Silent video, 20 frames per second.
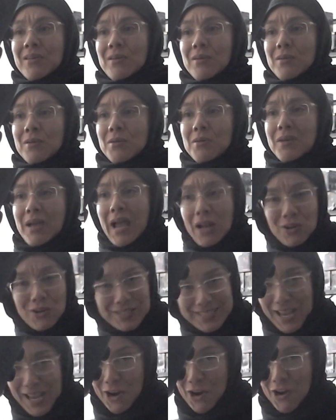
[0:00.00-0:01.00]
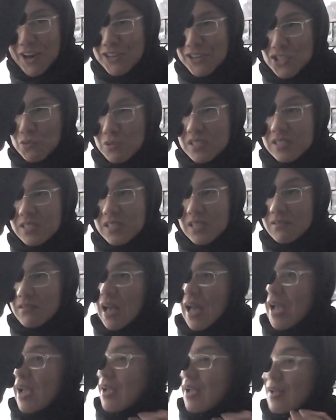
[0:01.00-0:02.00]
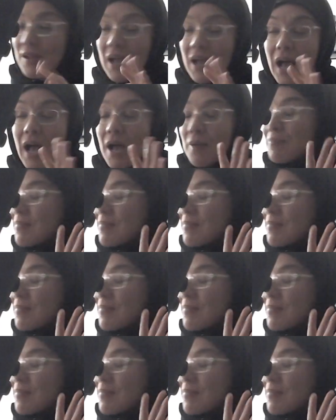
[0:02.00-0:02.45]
I looked at her and she was just like, I'm